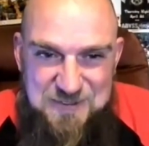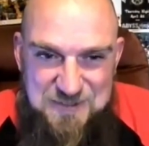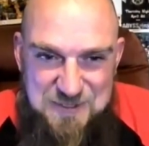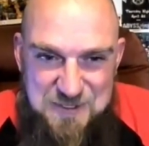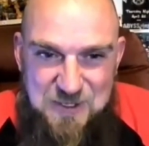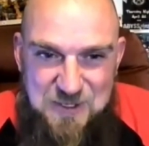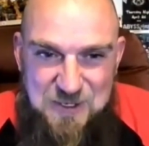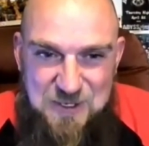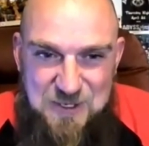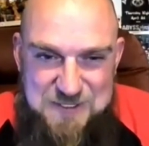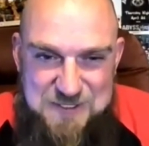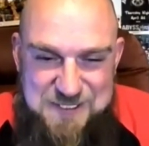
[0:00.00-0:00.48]

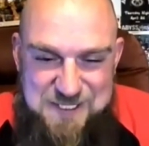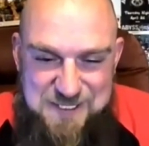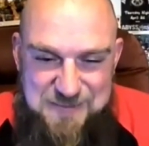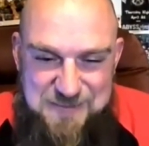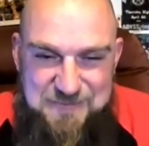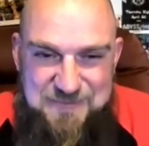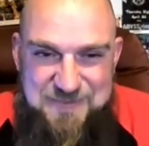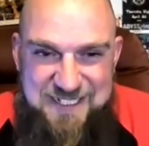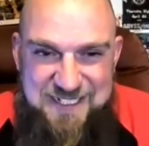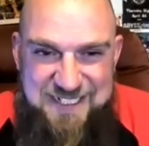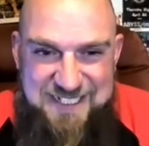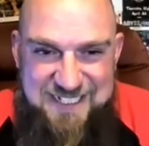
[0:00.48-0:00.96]

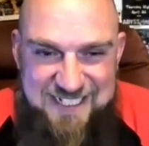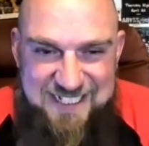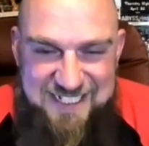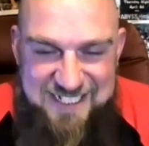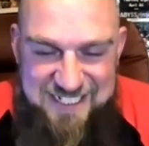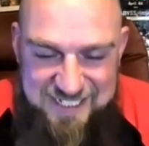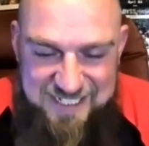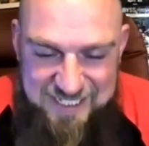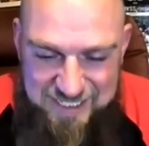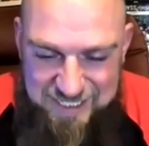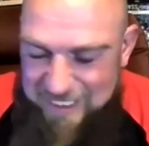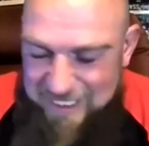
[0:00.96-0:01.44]
Awesome.
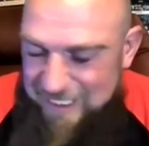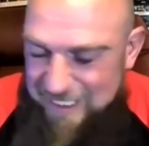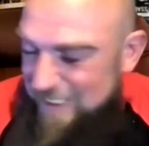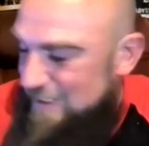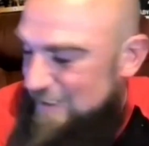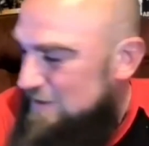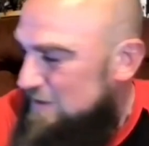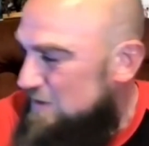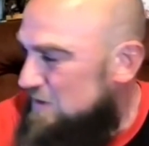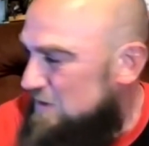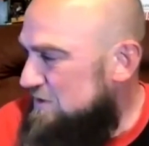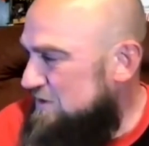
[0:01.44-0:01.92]

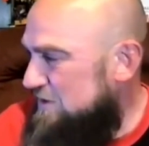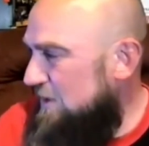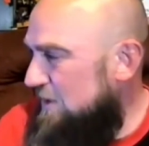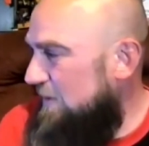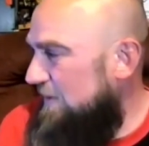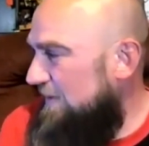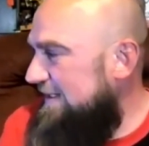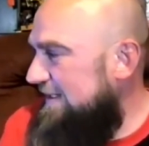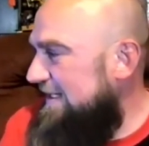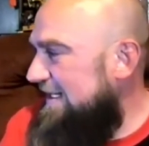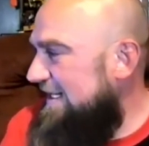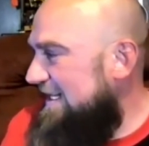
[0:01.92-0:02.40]

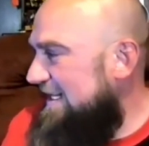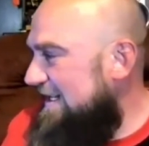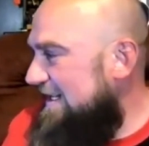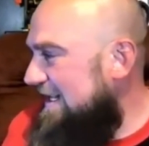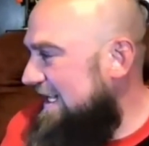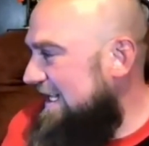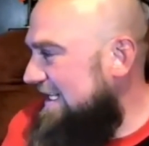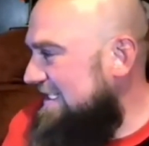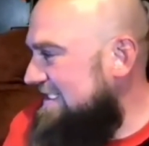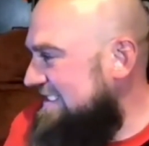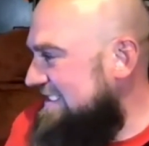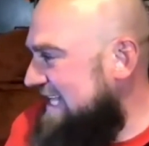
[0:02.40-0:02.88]
So
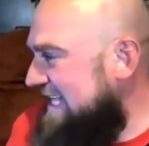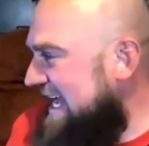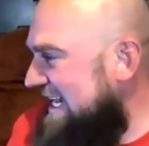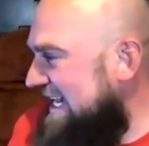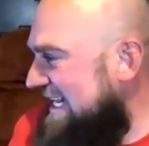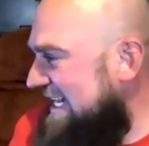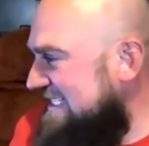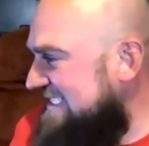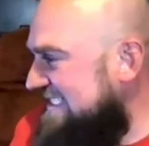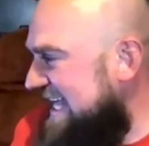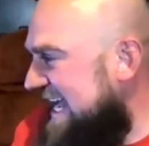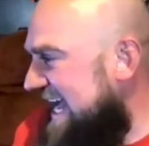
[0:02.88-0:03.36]
is
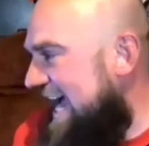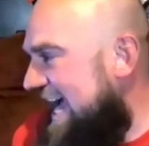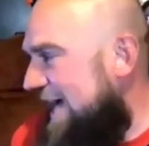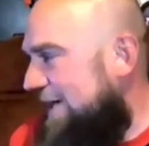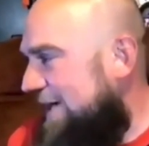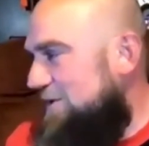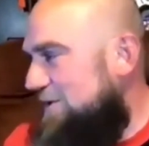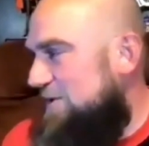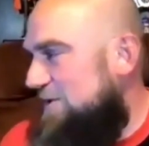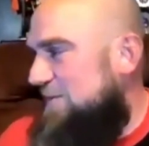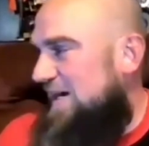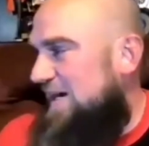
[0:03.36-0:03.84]
that how
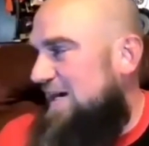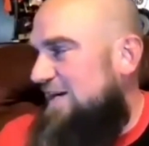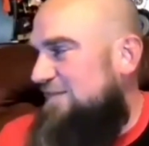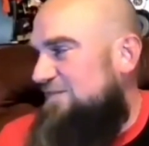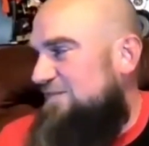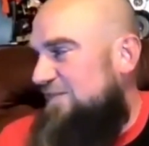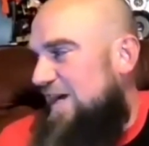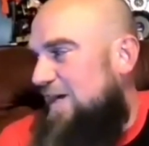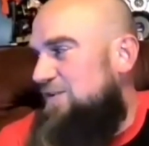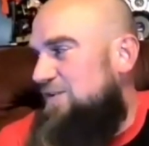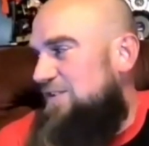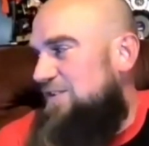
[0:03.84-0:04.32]
you
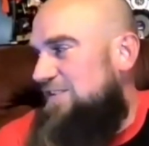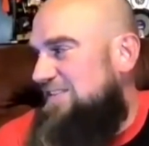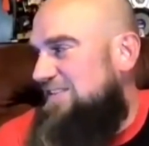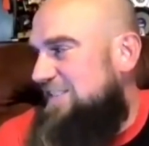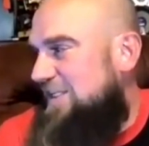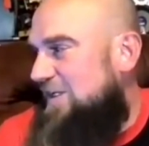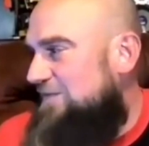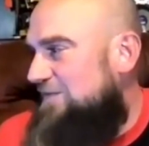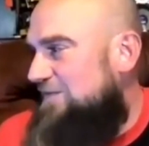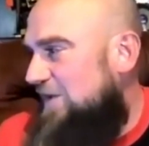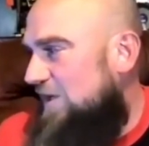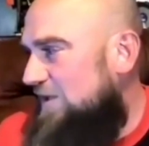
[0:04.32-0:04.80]
found
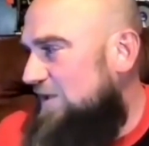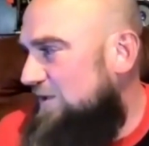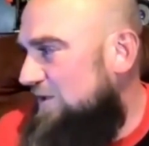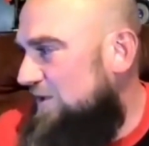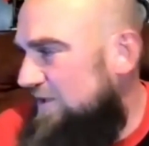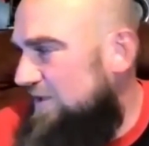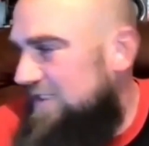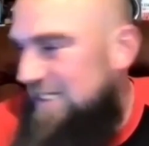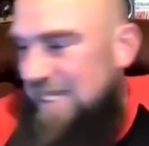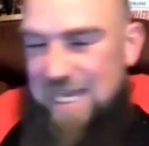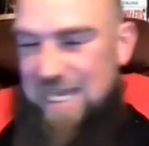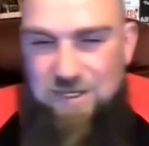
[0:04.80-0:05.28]
yourself on
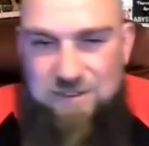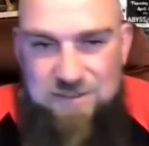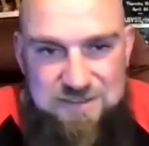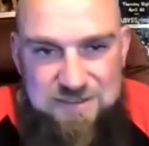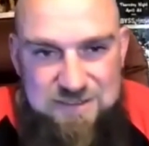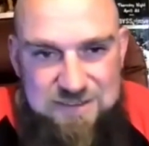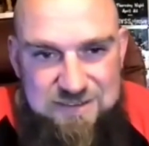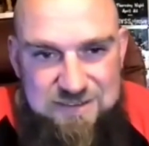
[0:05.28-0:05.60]
Lookout?